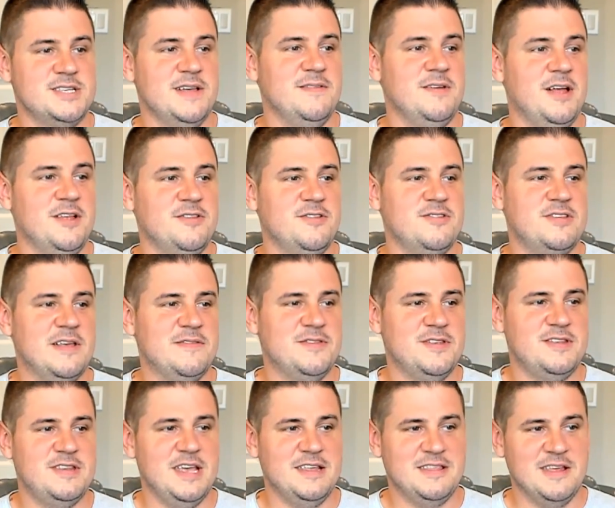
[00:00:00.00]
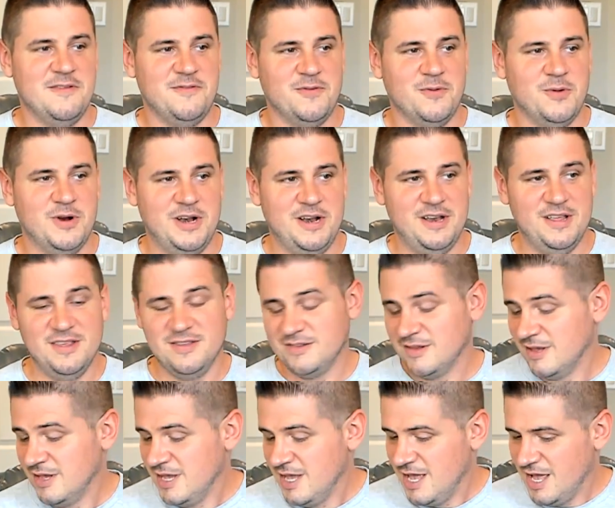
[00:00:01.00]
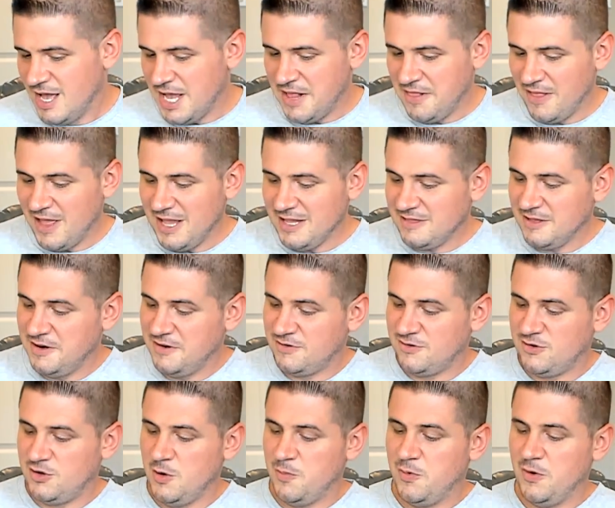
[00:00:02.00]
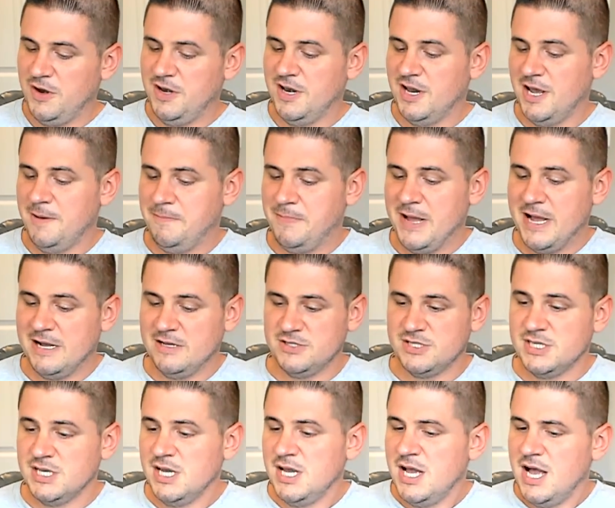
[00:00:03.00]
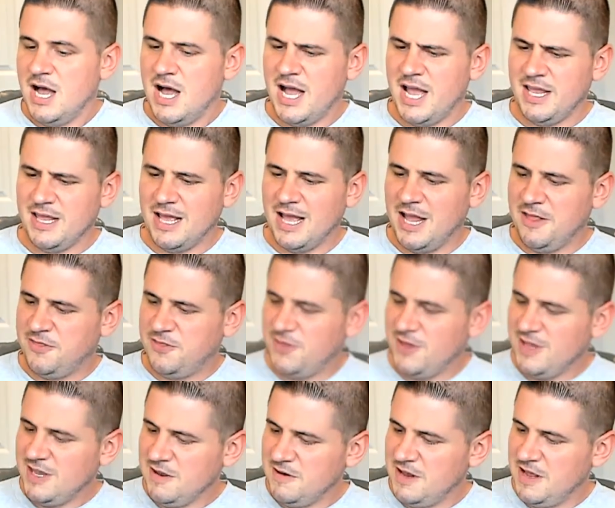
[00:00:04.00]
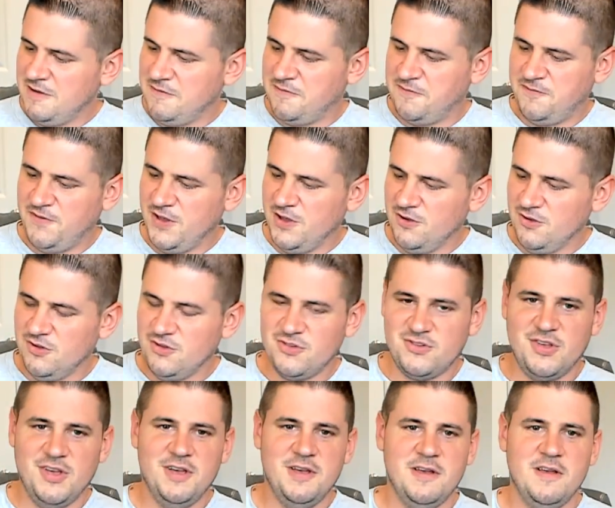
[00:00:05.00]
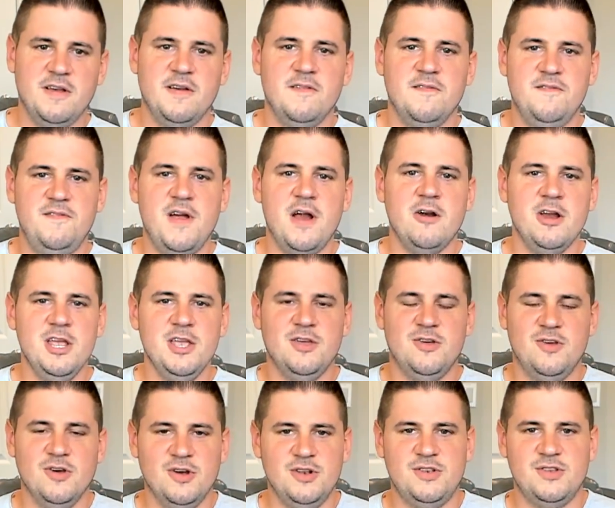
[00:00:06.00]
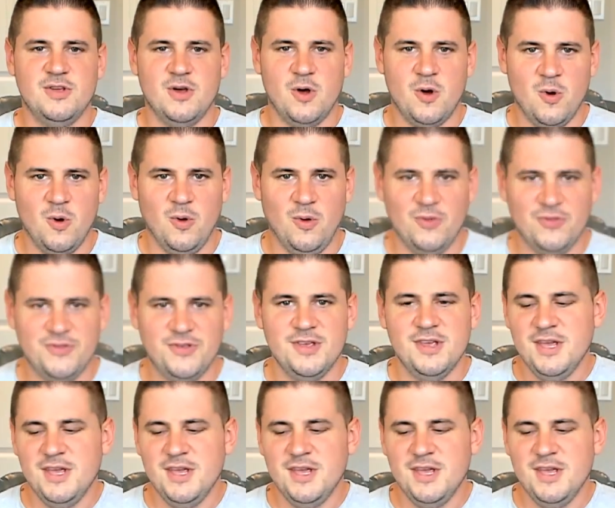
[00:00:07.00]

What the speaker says: I'll just have to take that for what it is. I like that it's 2.9 pounds. I think it feels very good to hold.